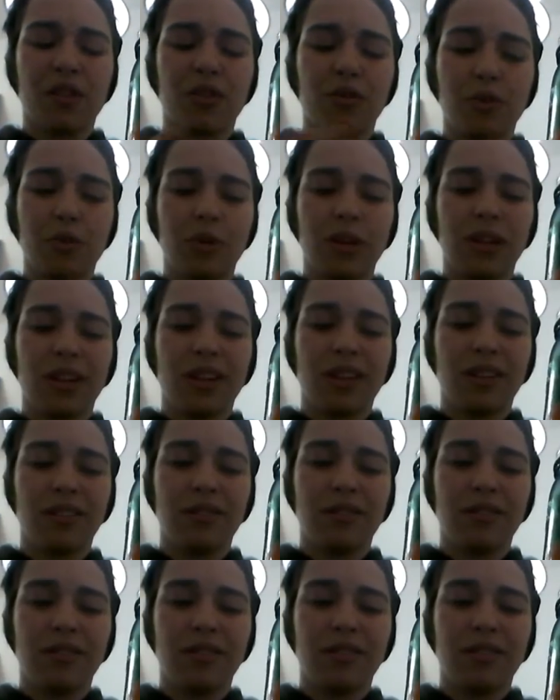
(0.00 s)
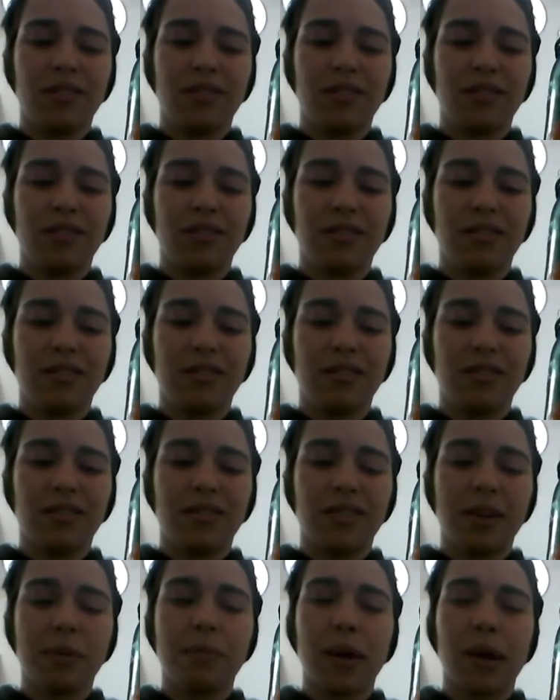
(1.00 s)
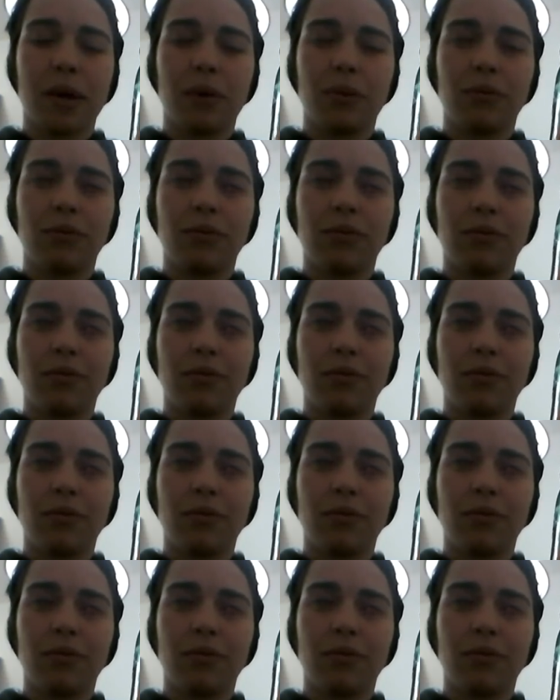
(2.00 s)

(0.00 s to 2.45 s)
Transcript: threw in about